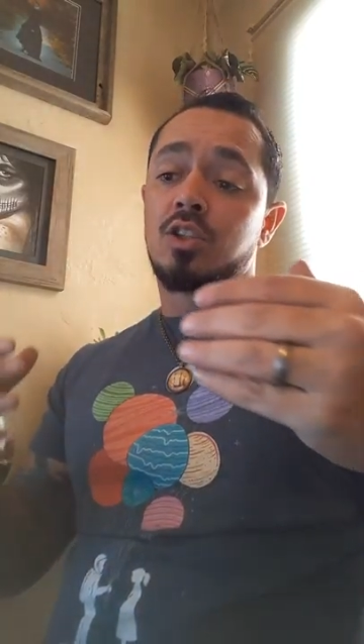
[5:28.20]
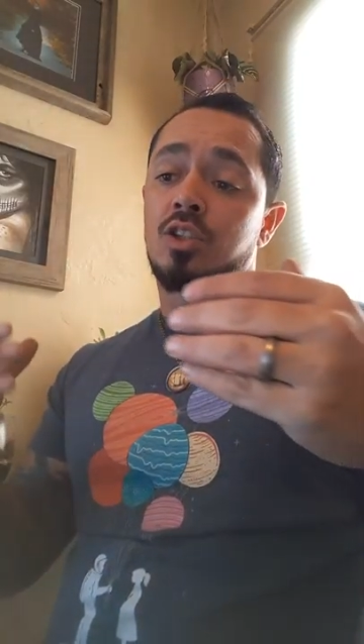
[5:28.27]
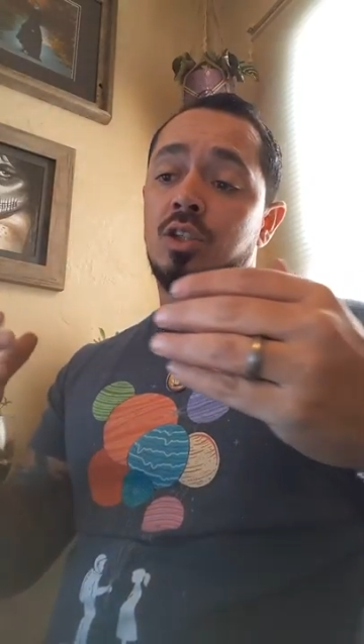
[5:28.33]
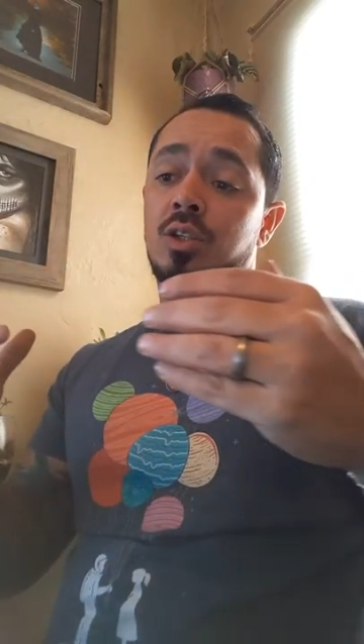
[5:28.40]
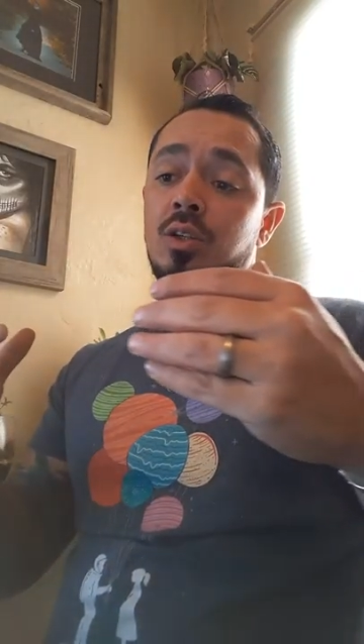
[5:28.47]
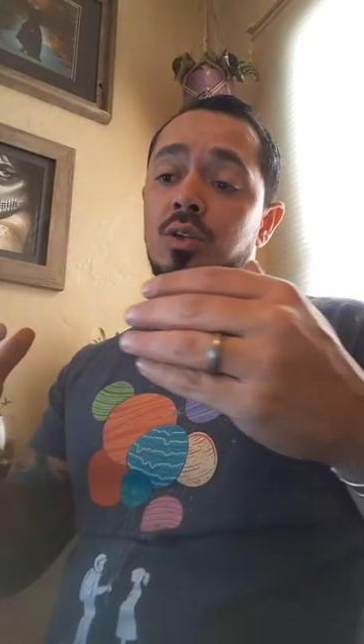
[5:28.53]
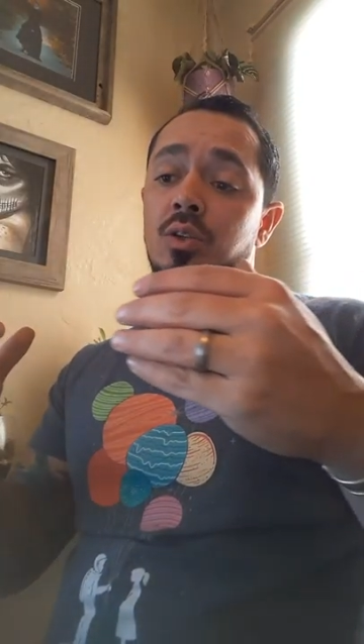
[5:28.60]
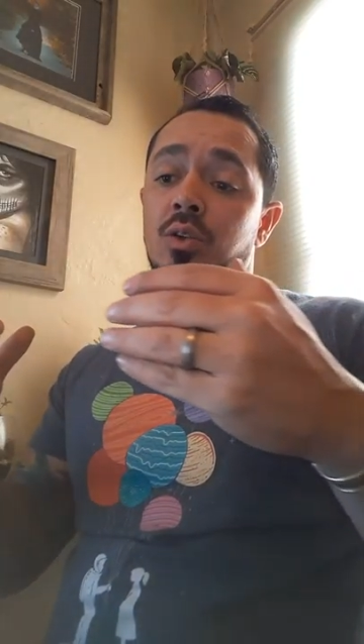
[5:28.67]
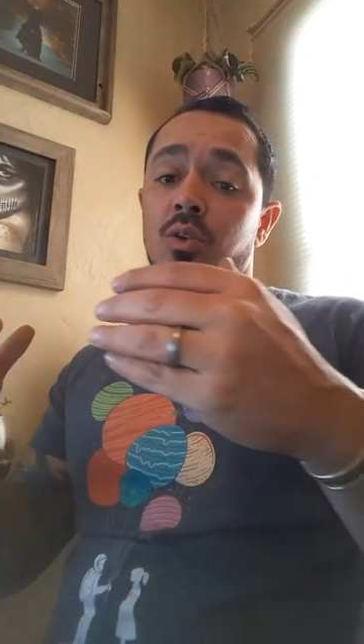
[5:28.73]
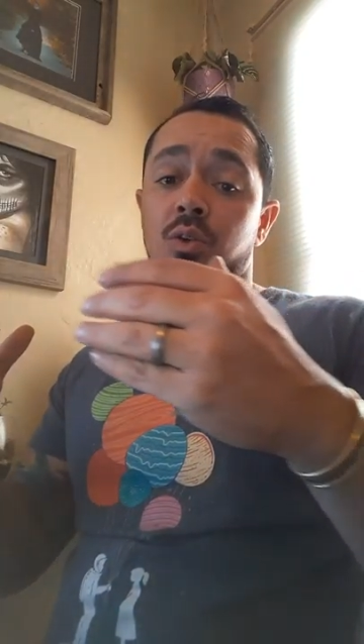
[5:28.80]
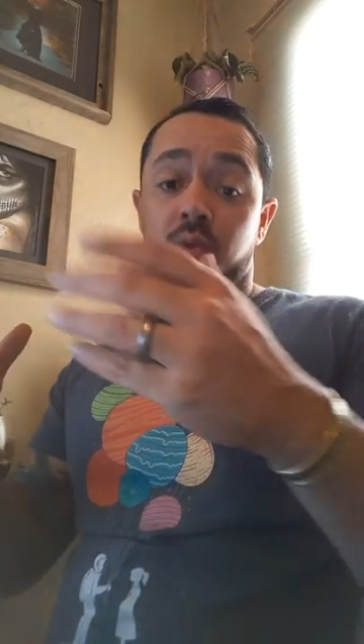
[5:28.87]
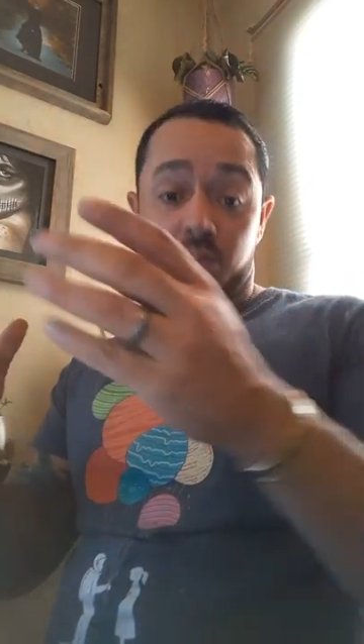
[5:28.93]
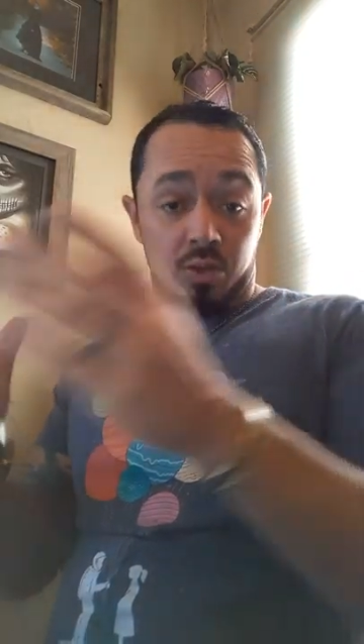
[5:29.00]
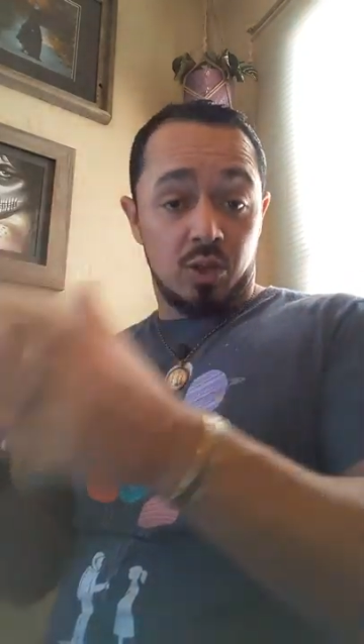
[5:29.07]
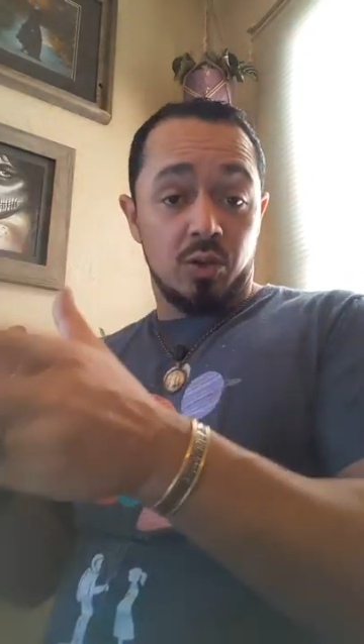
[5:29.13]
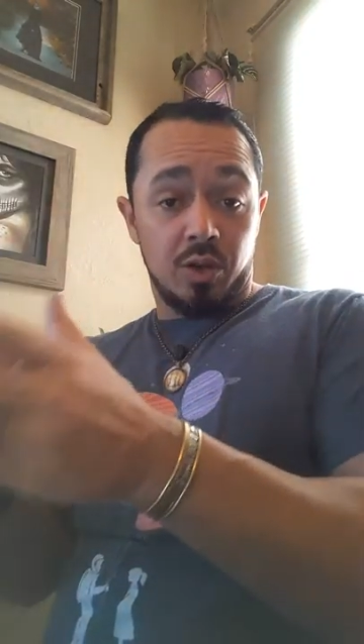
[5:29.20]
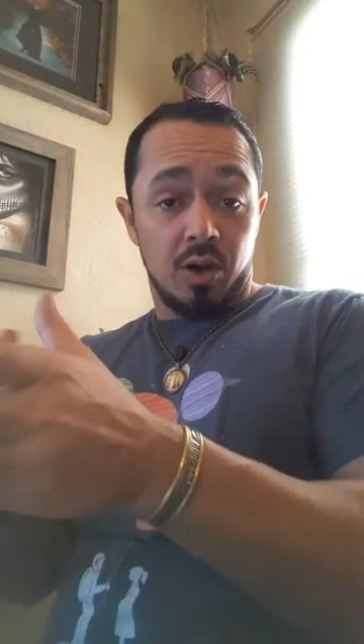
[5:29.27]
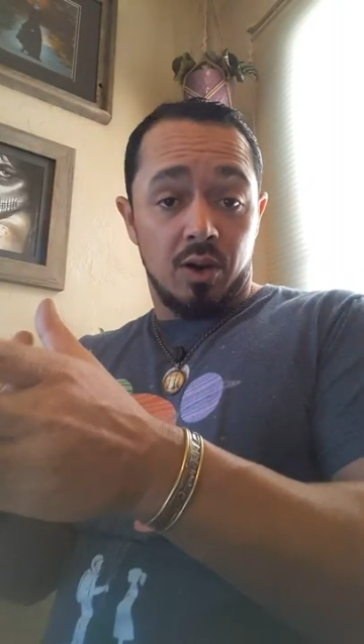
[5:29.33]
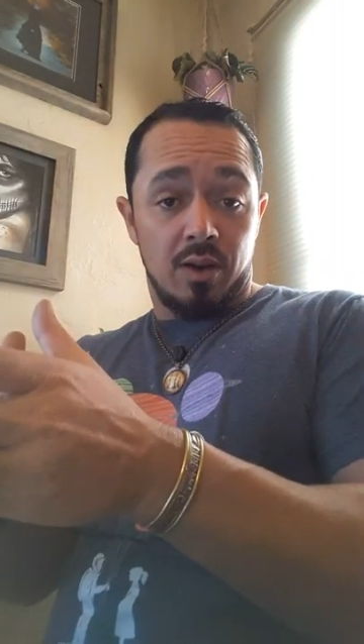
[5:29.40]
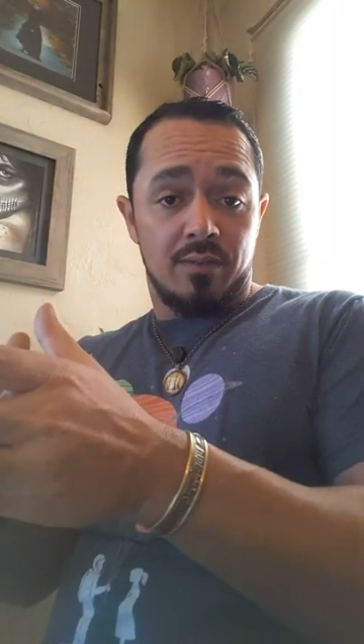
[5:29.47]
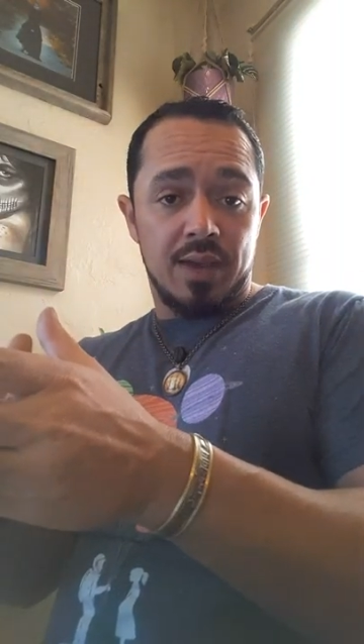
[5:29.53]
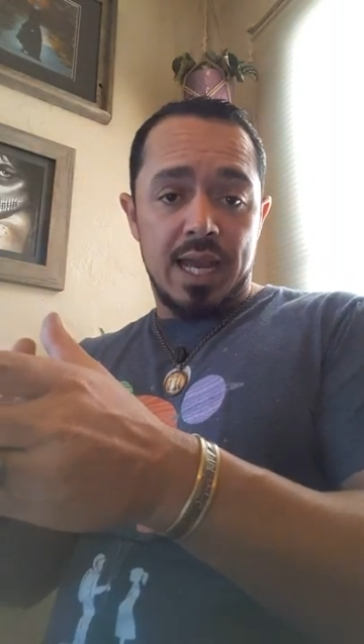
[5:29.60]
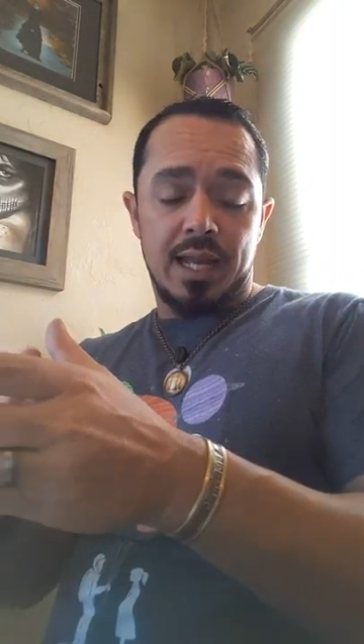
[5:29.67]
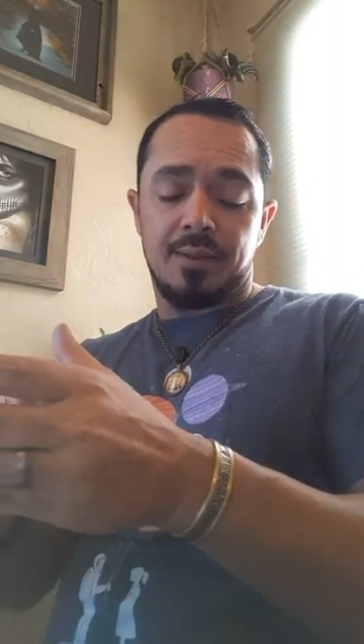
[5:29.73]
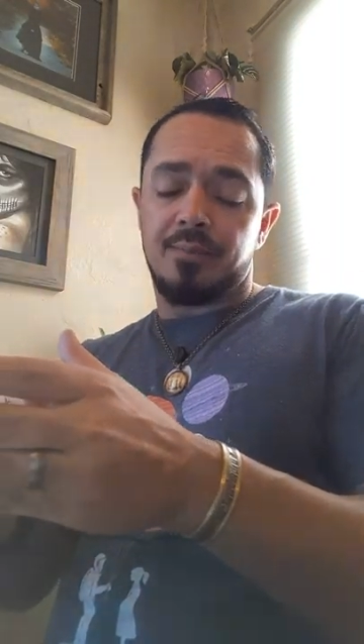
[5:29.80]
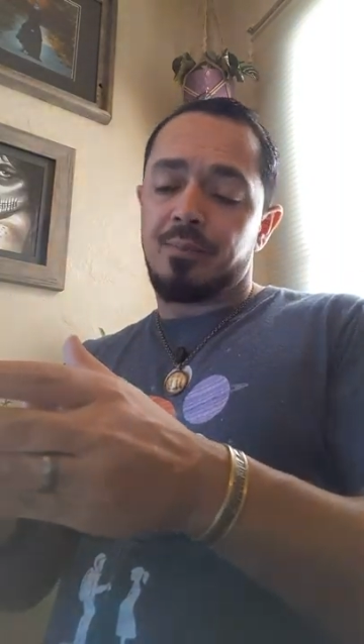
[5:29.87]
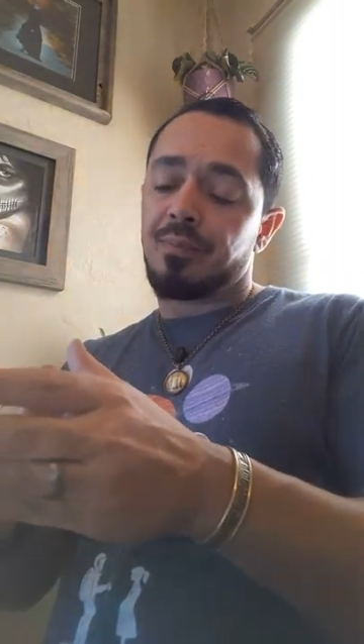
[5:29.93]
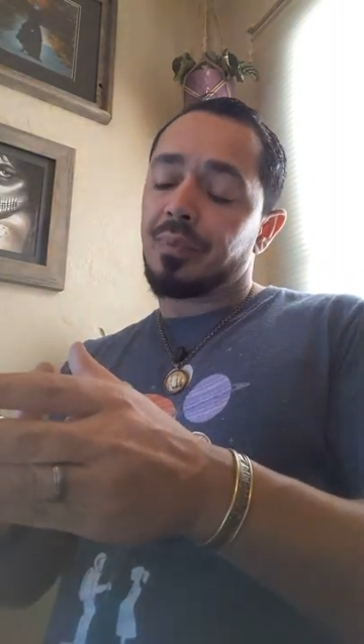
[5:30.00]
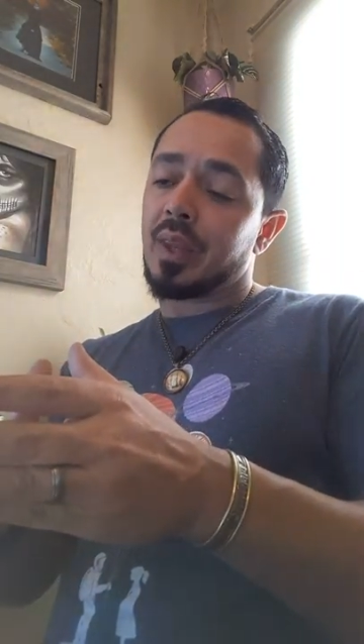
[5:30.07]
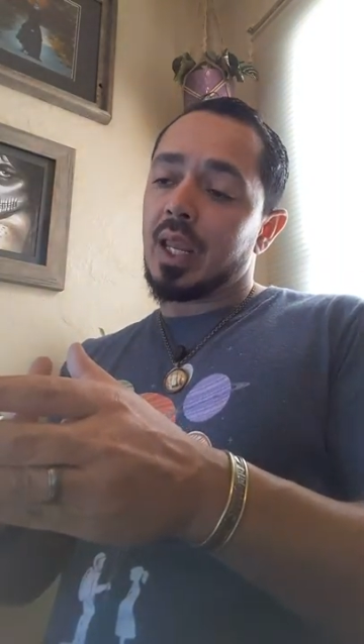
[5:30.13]
to do your
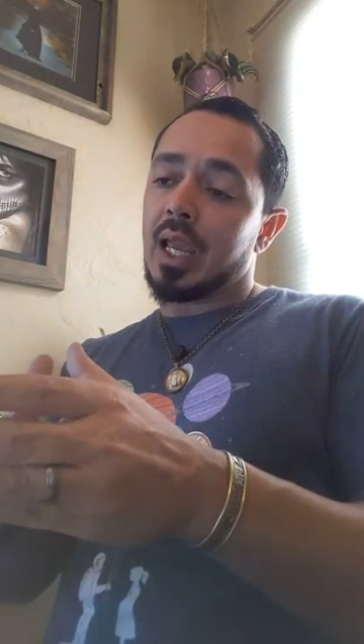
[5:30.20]
event.